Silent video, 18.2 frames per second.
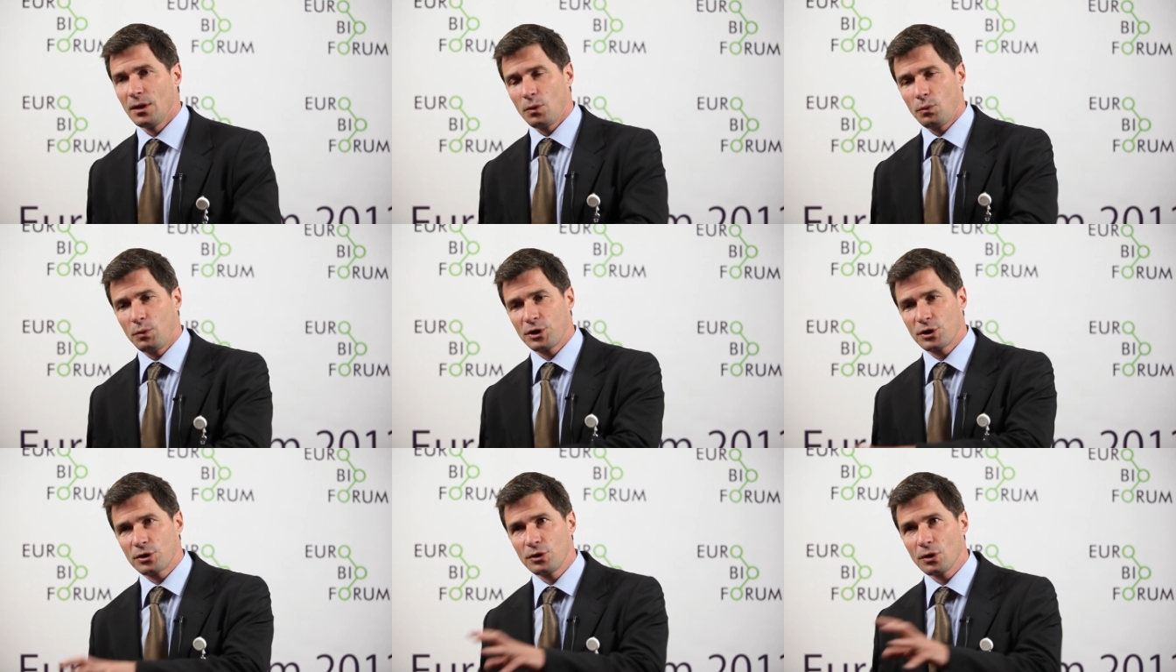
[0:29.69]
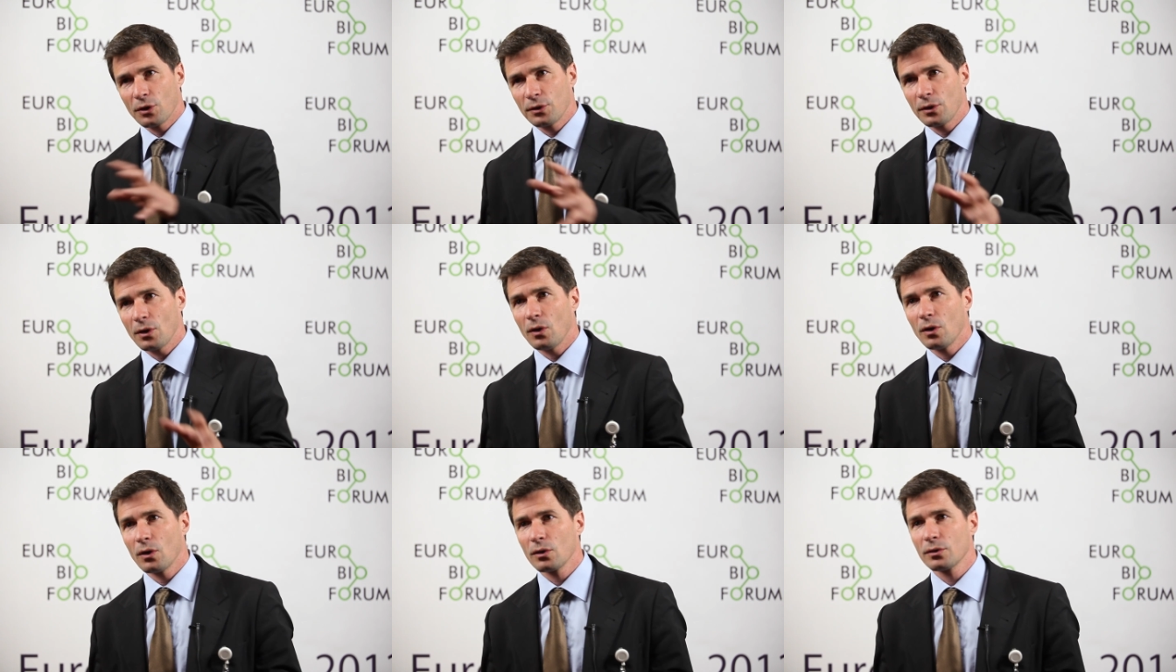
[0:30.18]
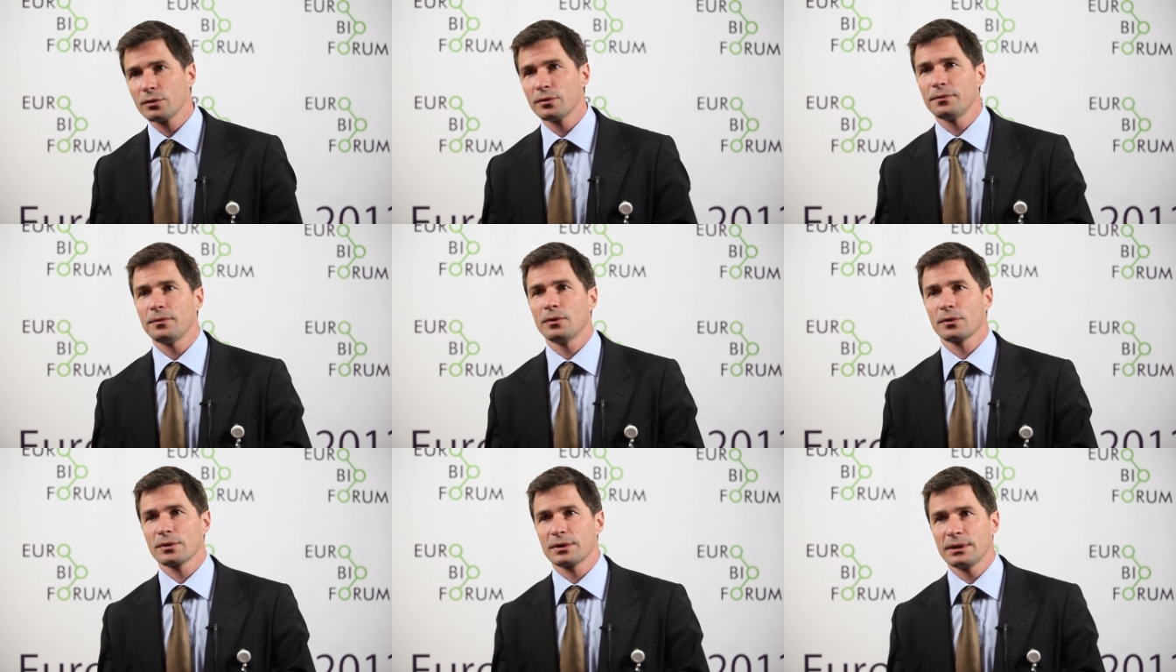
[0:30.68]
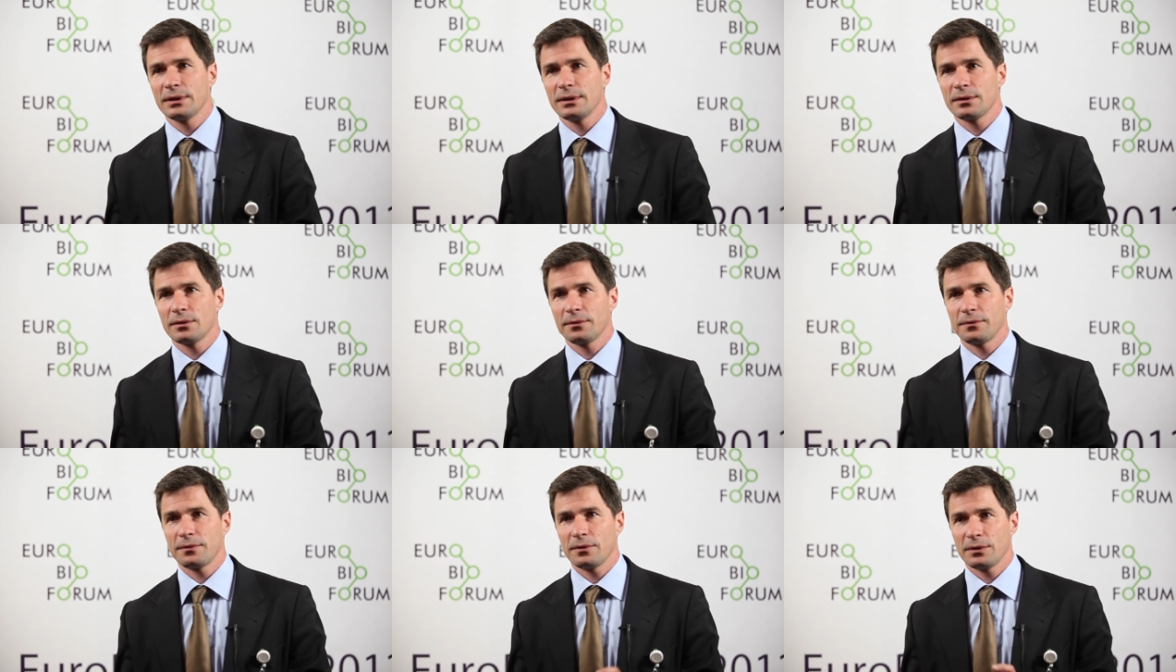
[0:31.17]
which joined all the forces
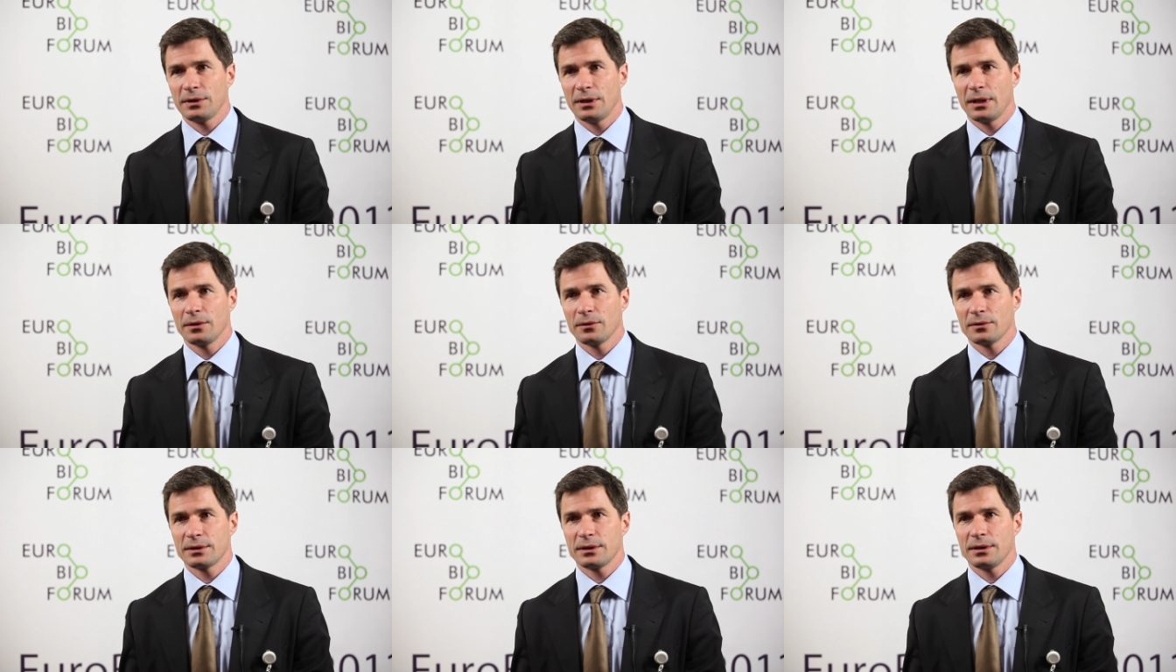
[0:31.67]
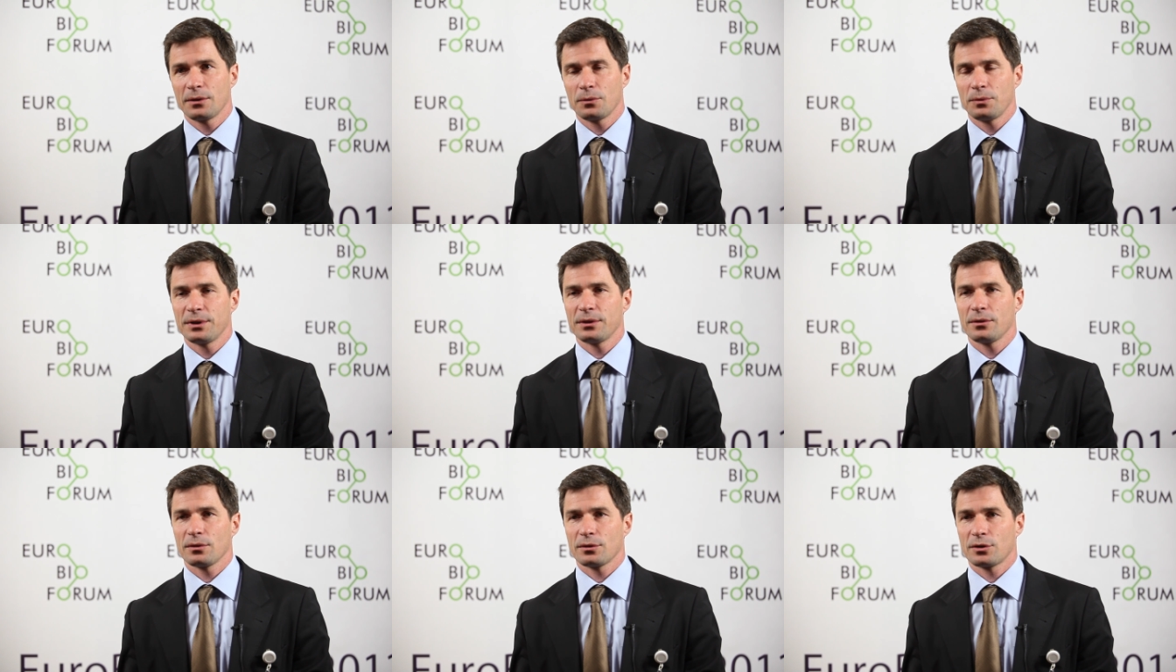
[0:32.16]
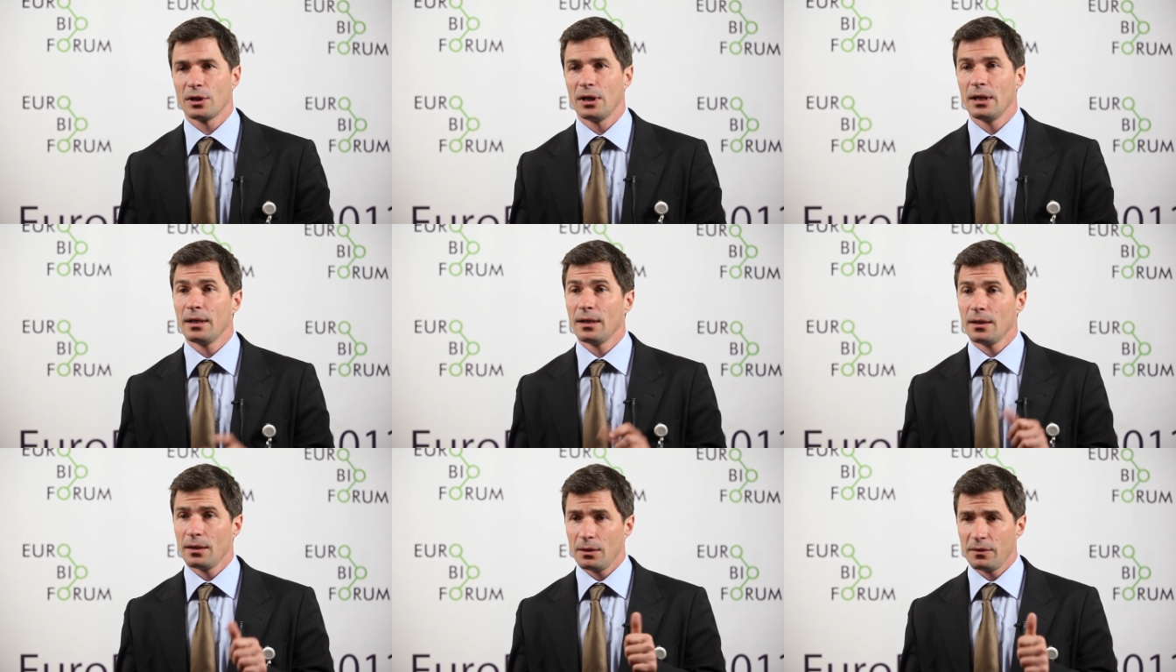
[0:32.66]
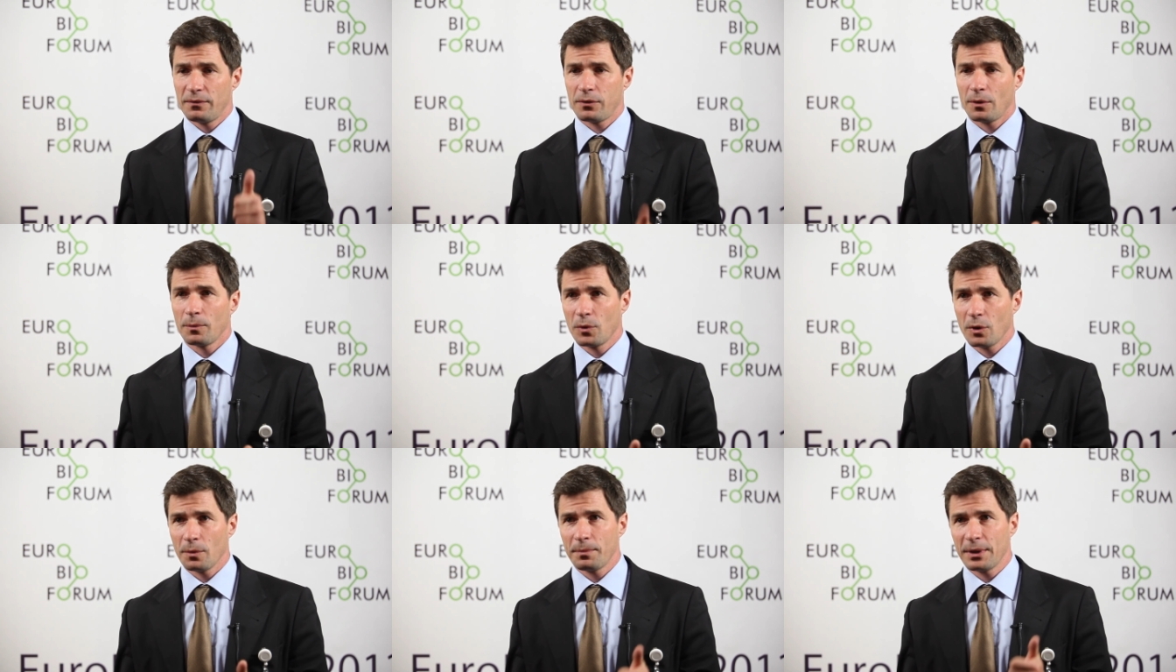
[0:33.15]
of diagnostic research from
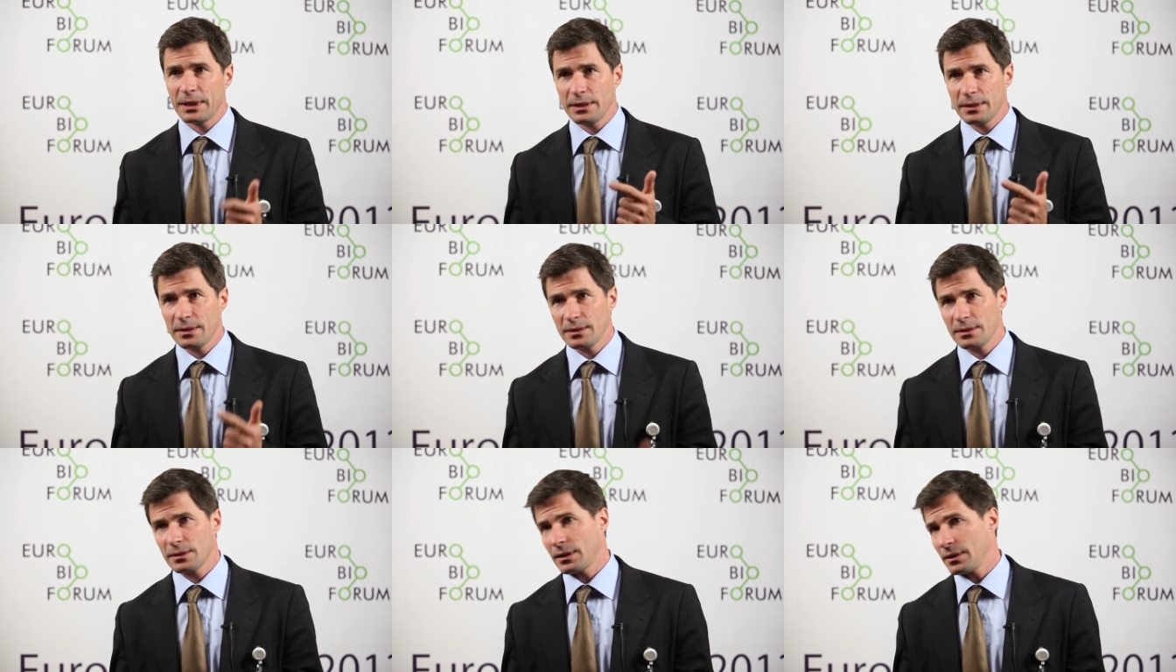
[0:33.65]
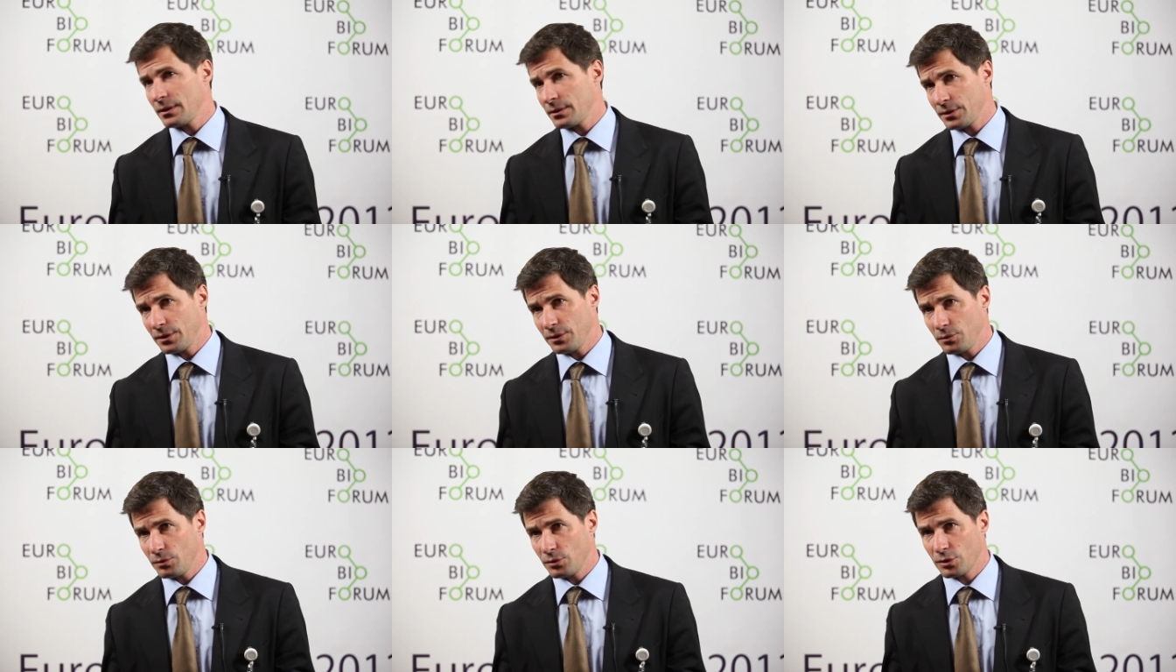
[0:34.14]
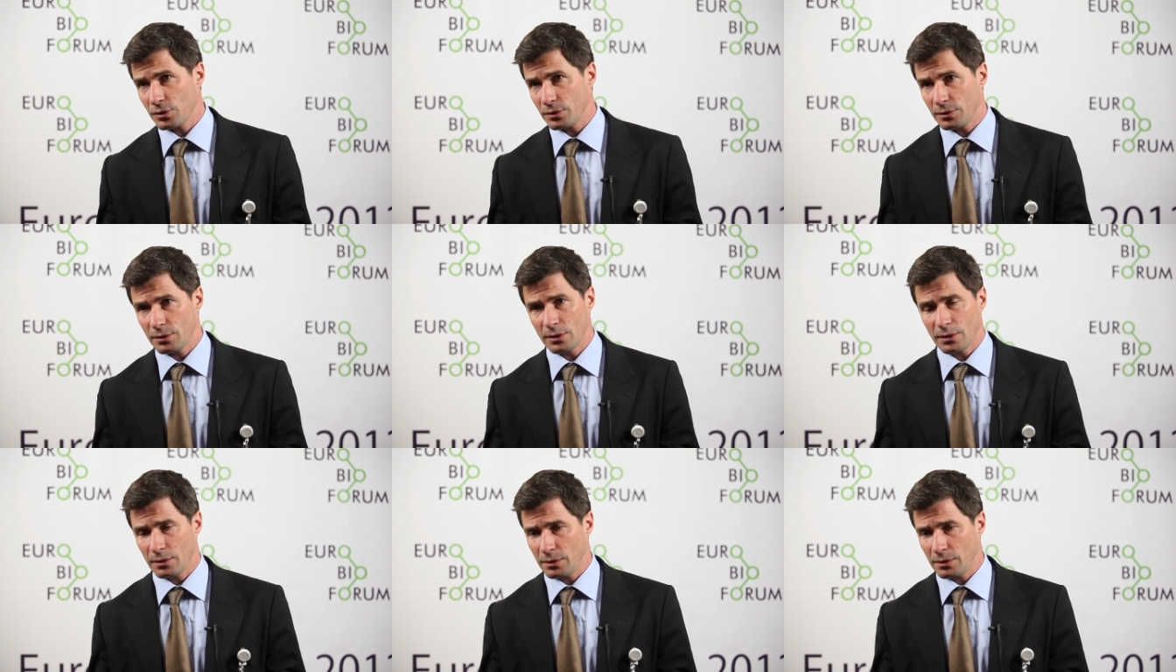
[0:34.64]
companies, institutions,